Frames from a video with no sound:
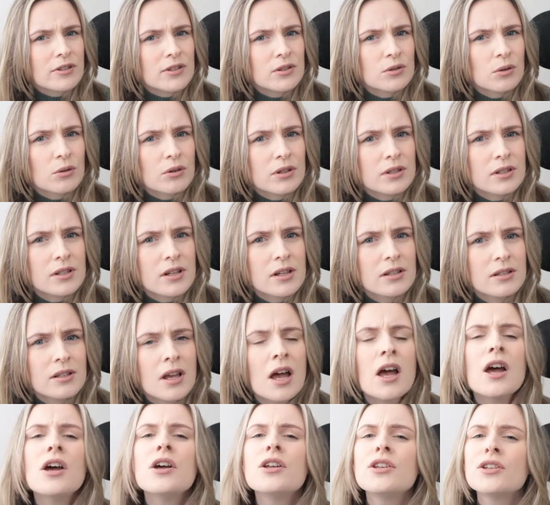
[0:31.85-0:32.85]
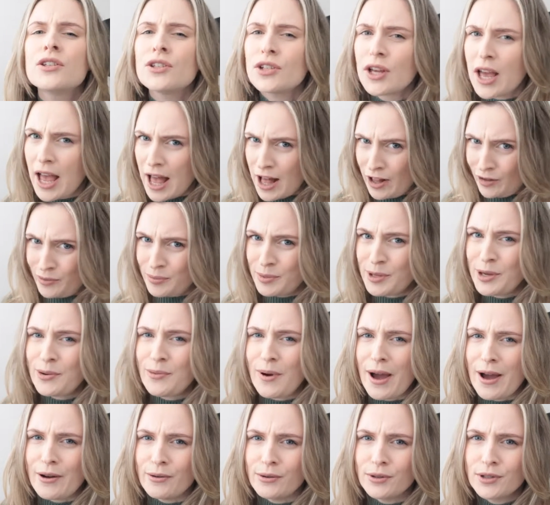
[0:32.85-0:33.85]
resources to help
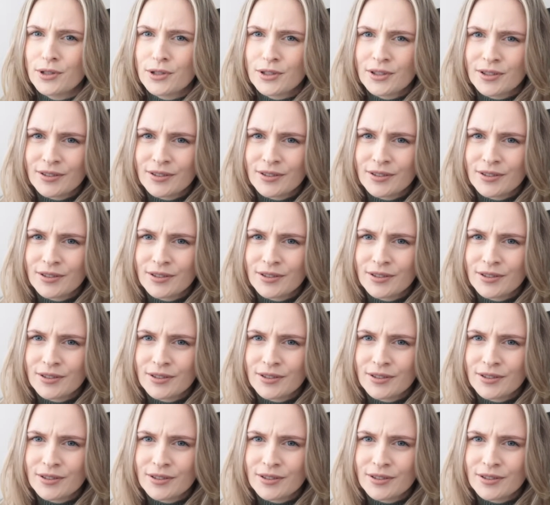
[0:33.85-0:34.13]
you out.